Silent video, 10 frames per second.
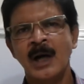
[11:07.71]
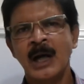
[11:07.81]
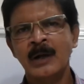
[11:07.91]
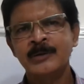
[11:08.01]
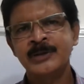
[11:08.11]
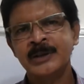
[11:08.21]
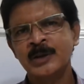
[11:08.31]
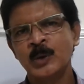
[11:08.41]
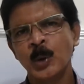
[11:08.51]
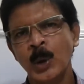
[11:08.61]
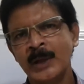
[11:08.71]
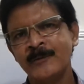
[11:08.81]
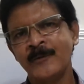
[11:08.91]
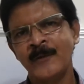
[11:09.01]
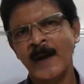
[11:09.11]
how she can go and
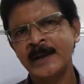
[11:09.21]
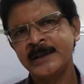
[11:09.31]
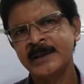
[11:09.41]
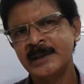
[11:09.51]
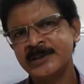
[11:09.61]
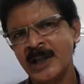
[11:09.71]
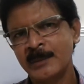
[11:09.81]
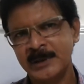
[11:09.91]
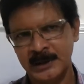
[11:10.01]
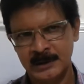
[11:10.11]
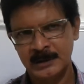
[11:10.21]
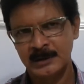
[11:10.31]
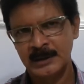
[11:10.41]
fight the English army?